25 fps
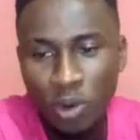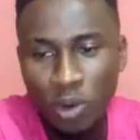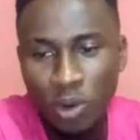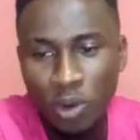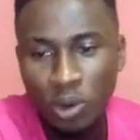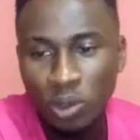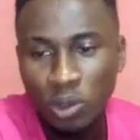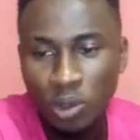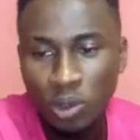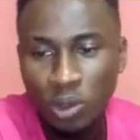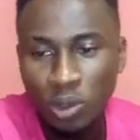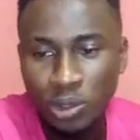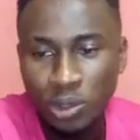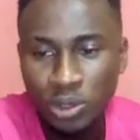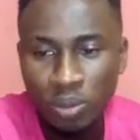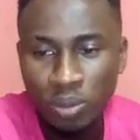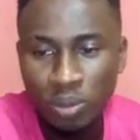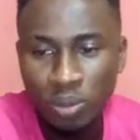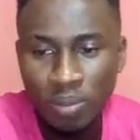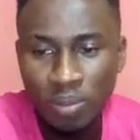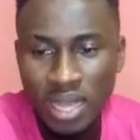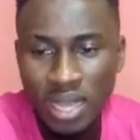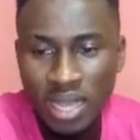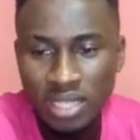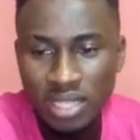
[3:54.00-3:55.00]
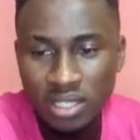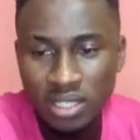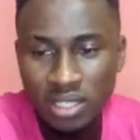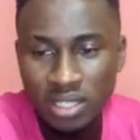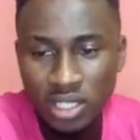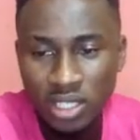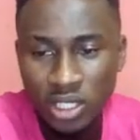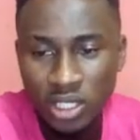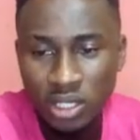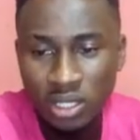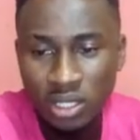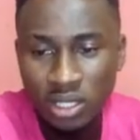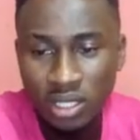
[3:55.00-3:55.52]
for
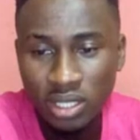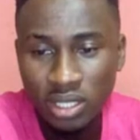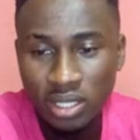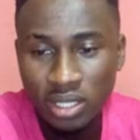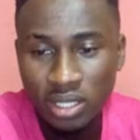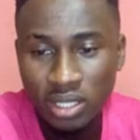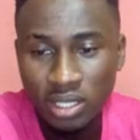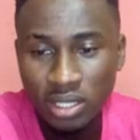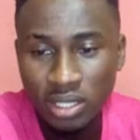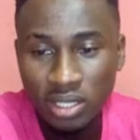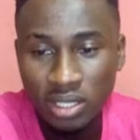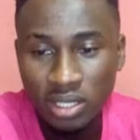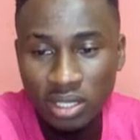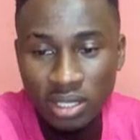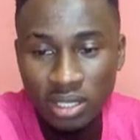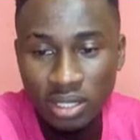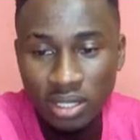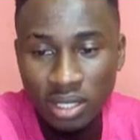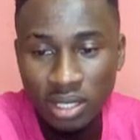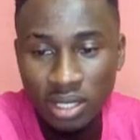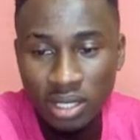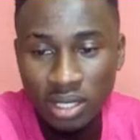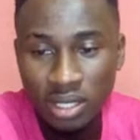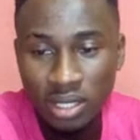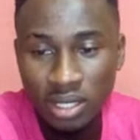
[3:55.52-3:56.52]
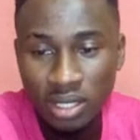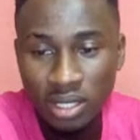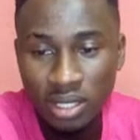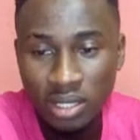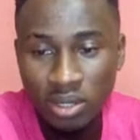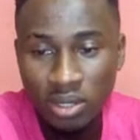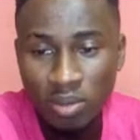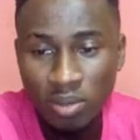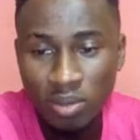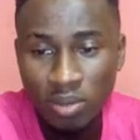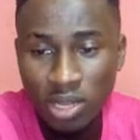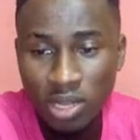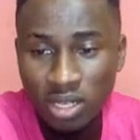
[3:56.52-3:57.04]
customizing,
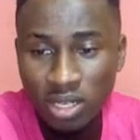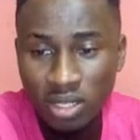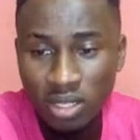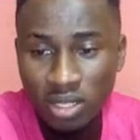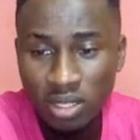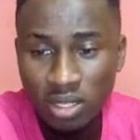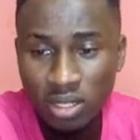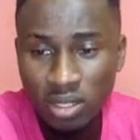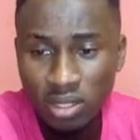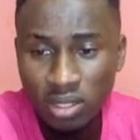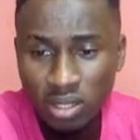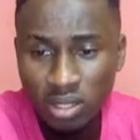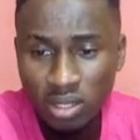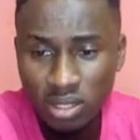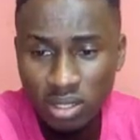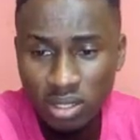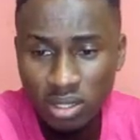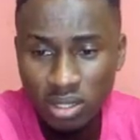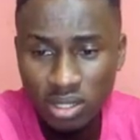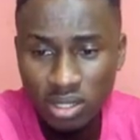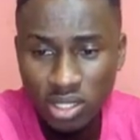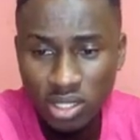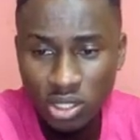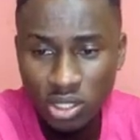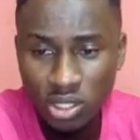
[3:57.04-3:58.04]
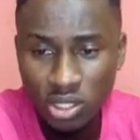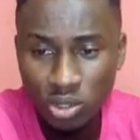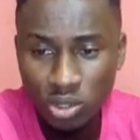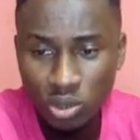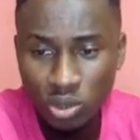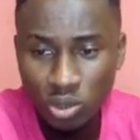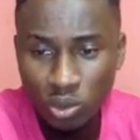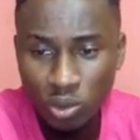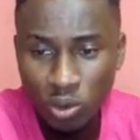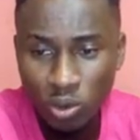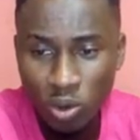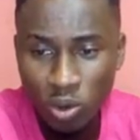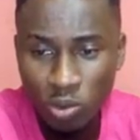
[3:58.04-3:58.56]
normally this used
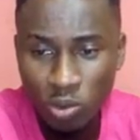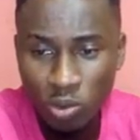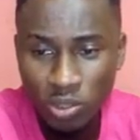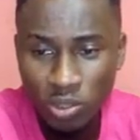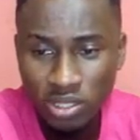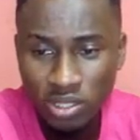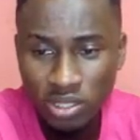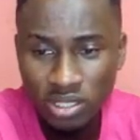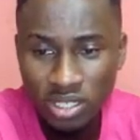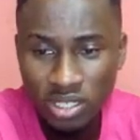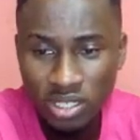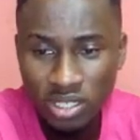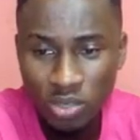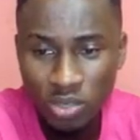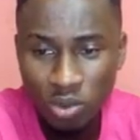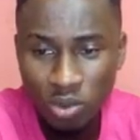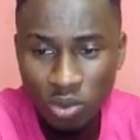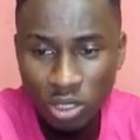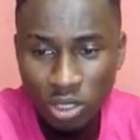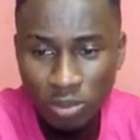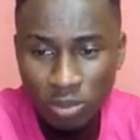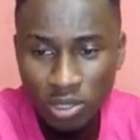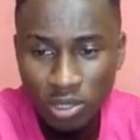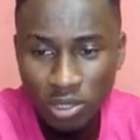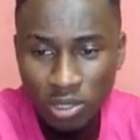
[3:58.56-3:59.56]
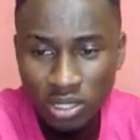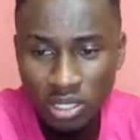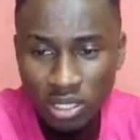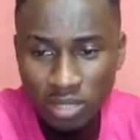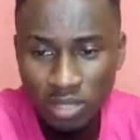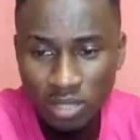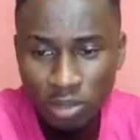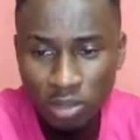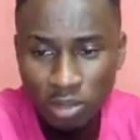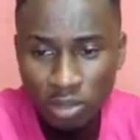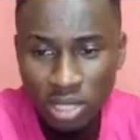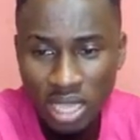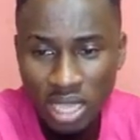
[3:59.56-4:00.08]
to come with 3
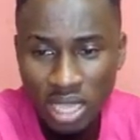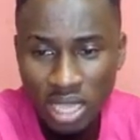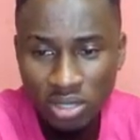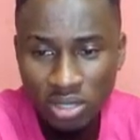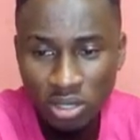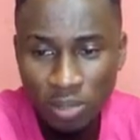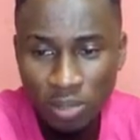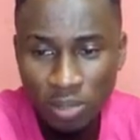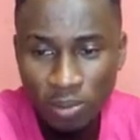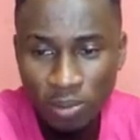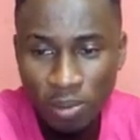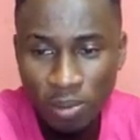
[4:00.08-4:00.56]
workspaces, but that's not a